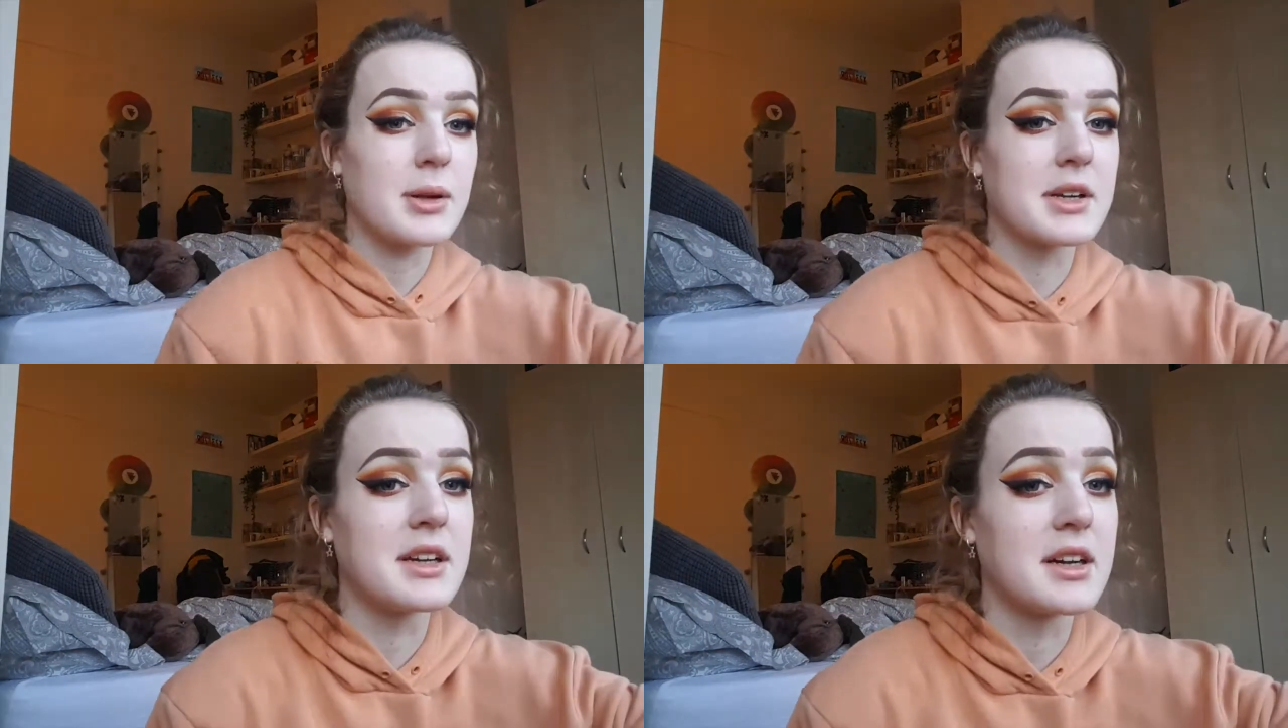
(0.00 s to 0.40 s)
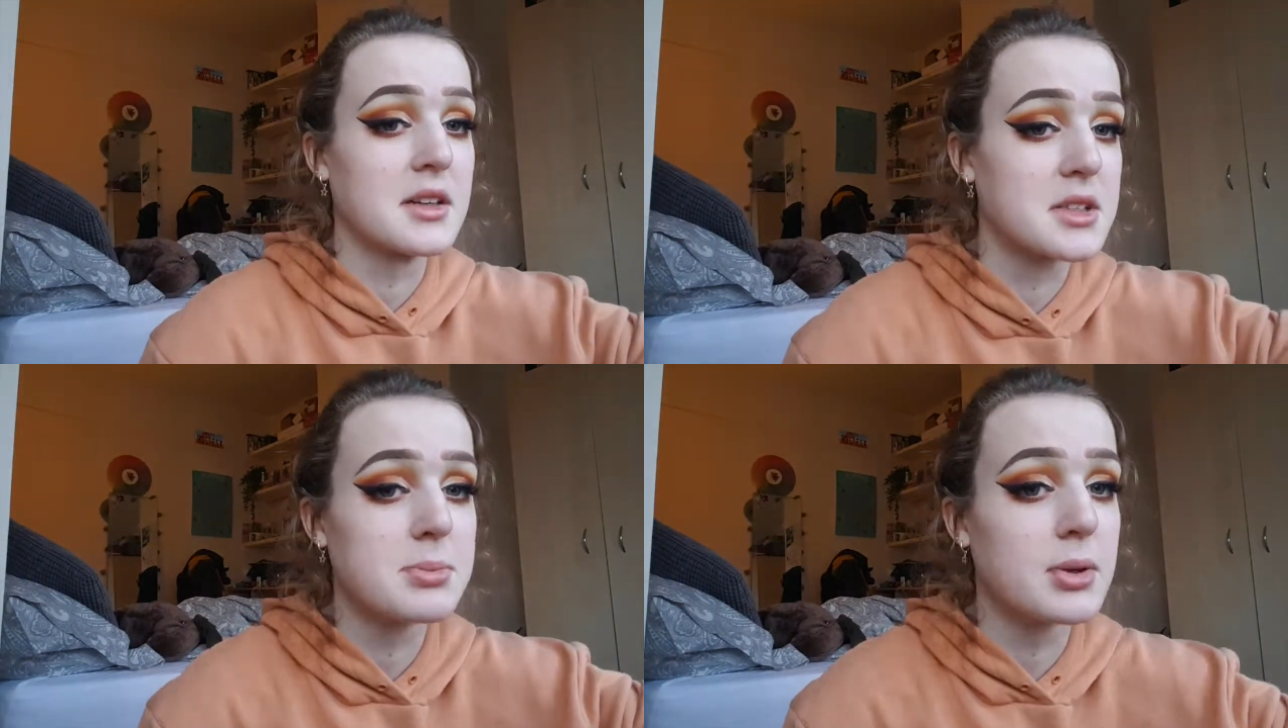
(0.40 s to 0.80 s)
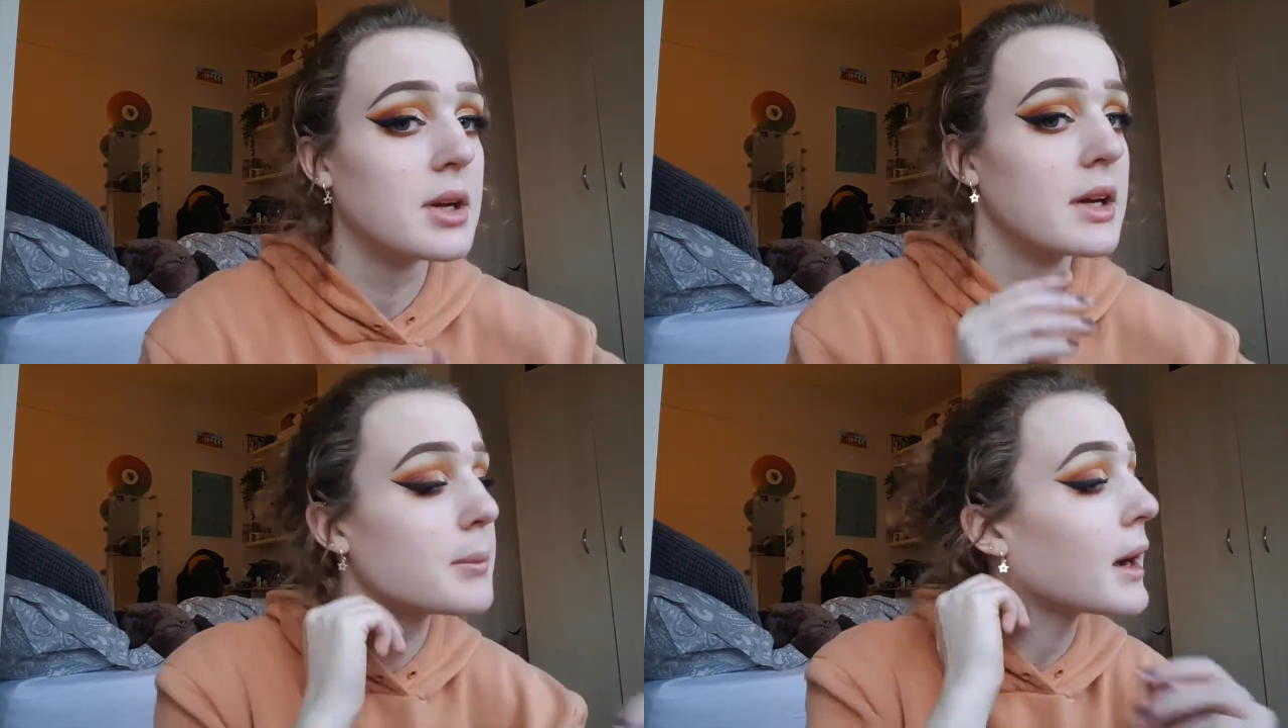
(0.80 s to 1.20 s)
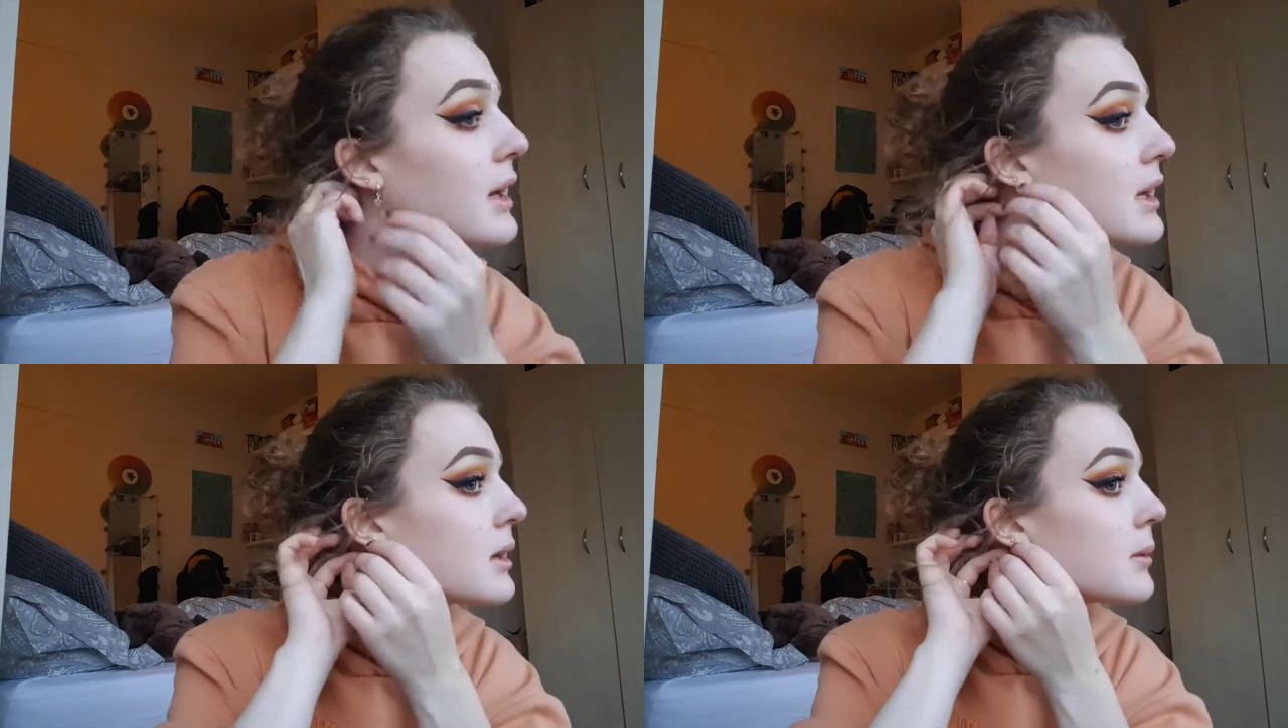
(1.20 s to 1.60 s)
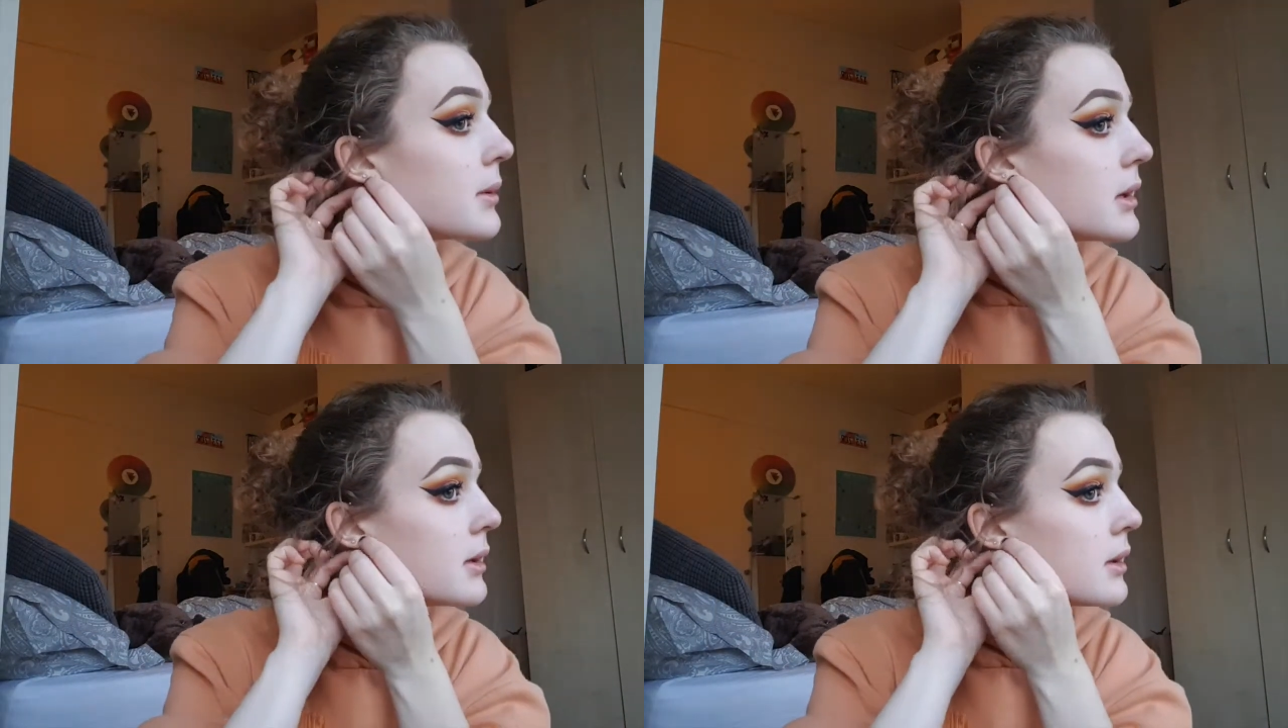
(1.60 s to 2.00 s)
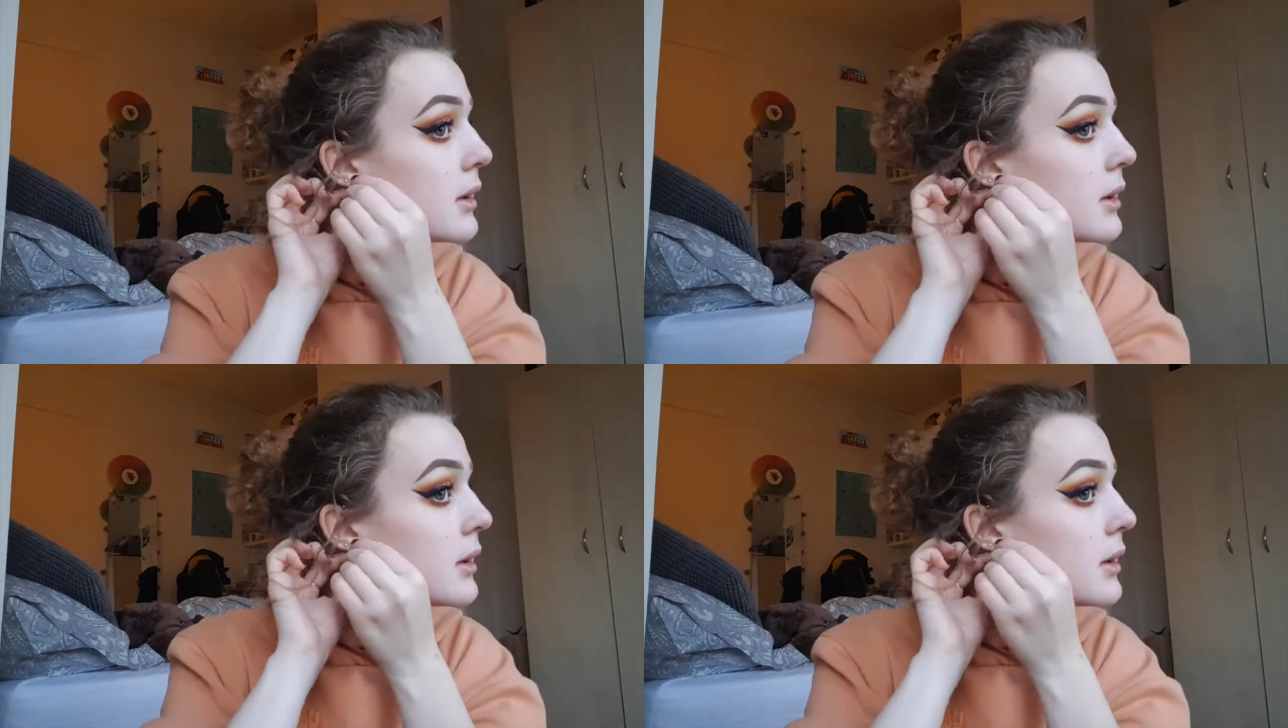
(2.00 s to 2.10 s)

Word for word: bloody hard to put back in but